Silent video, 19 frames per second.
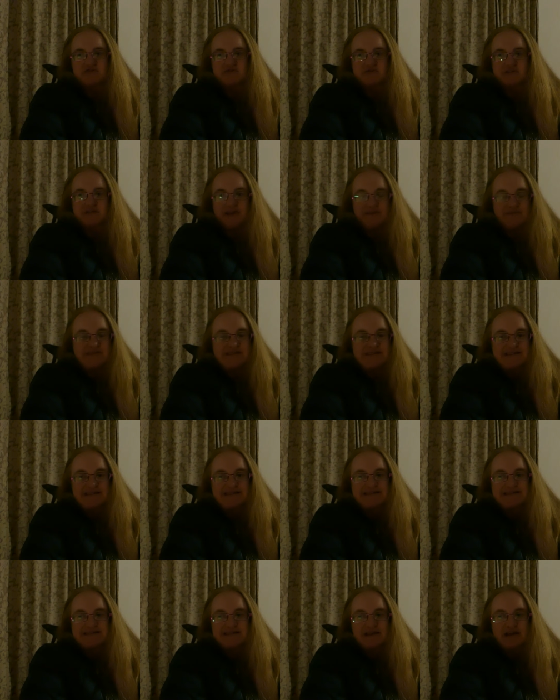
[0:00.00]

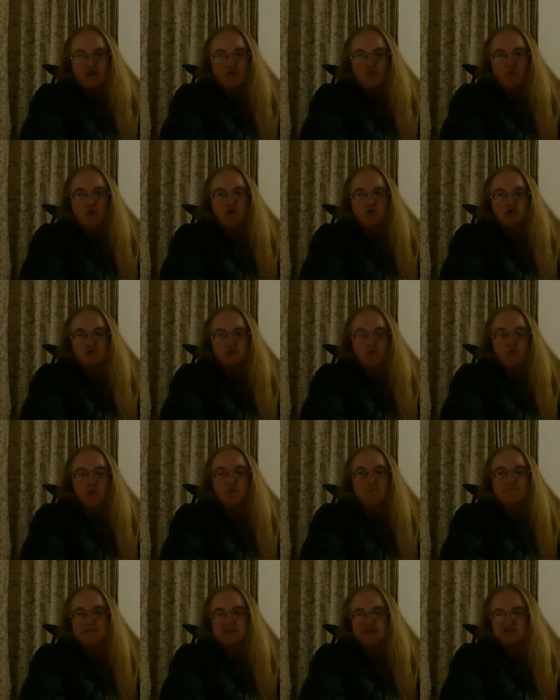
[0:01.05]
70s were
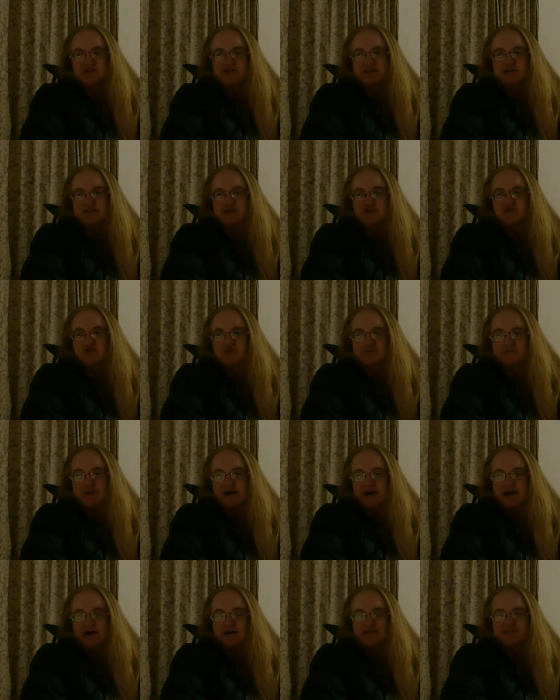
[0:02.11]
dual missions to
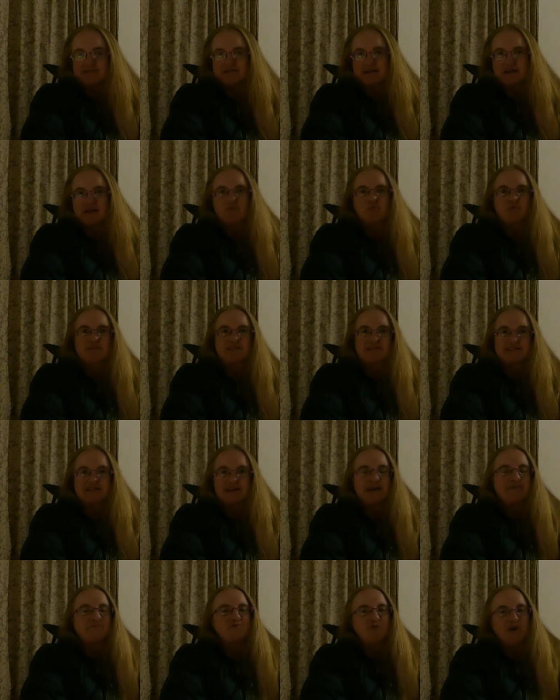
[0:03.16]
Mars, and it was the
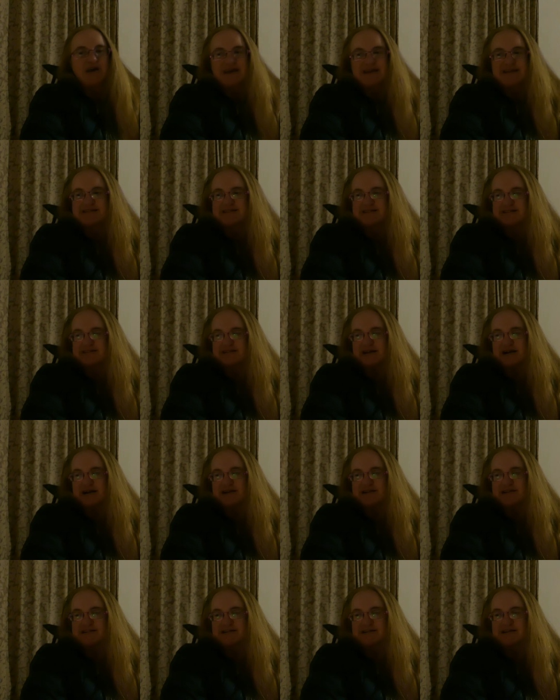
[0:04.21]
same for 8 and
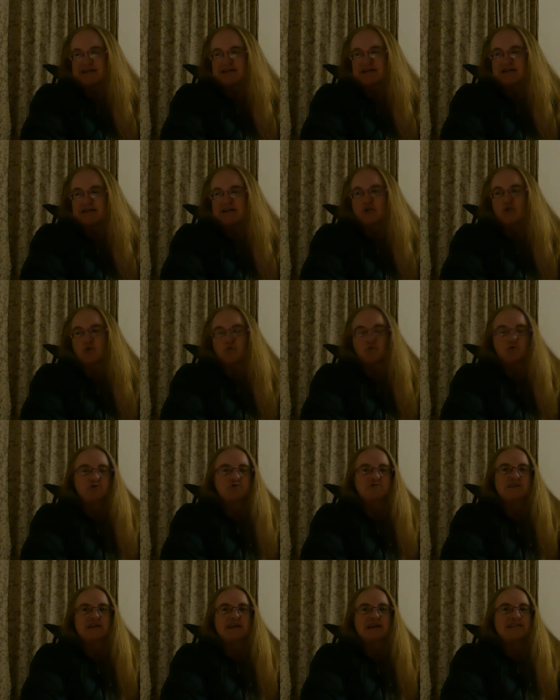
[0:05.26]
9
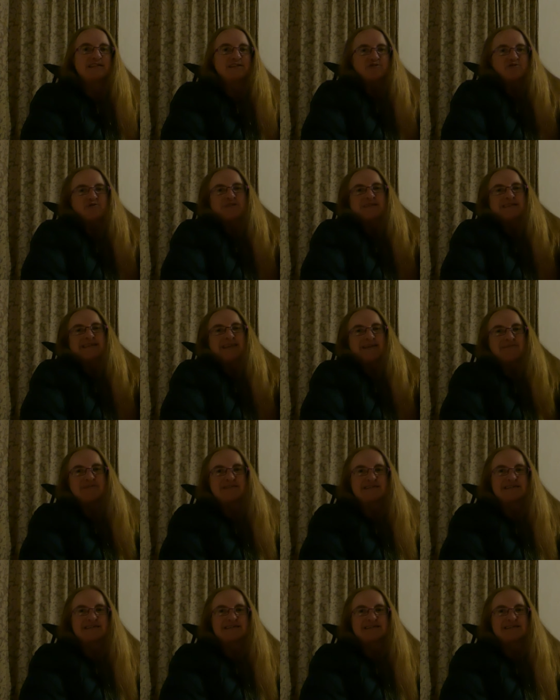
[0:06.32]
launched in the early
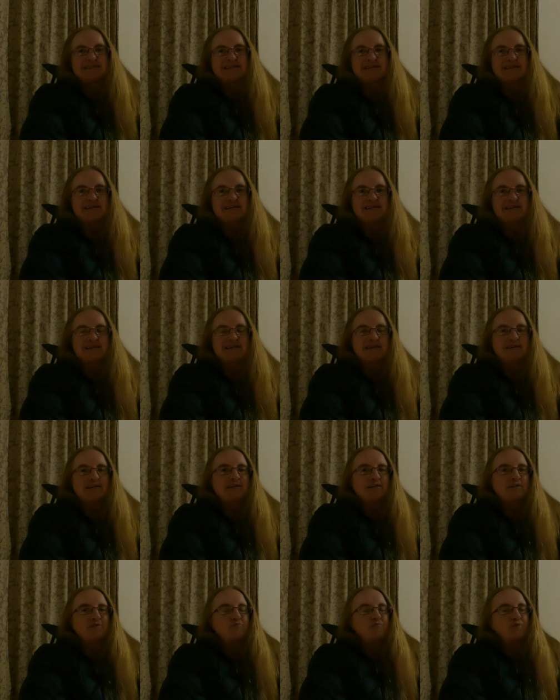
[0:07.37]
70s.
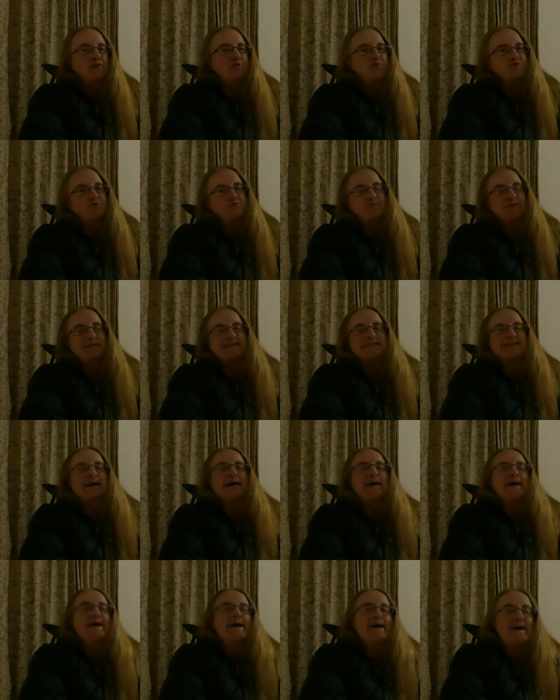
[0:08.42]
We could do an
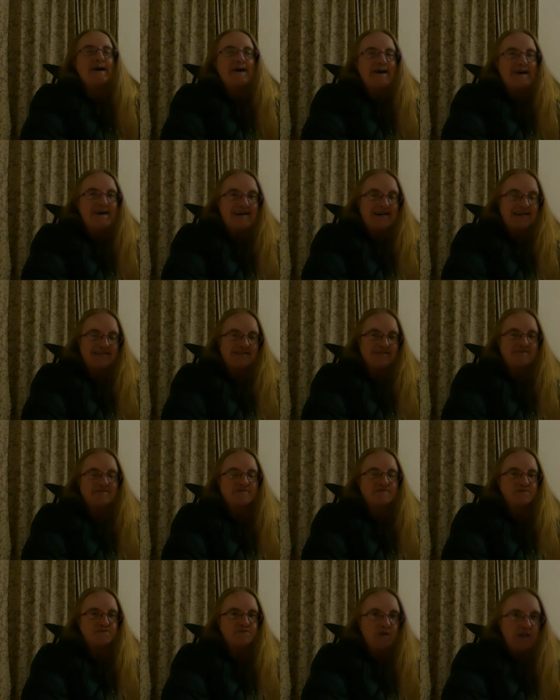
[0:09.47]
entire
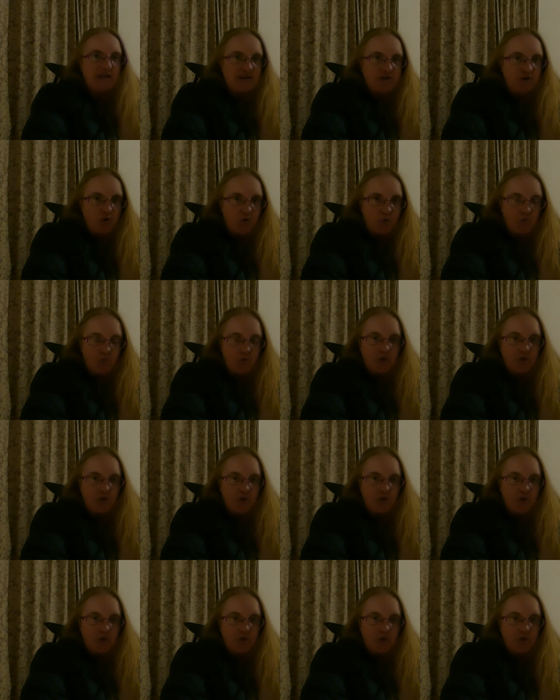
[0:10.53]
video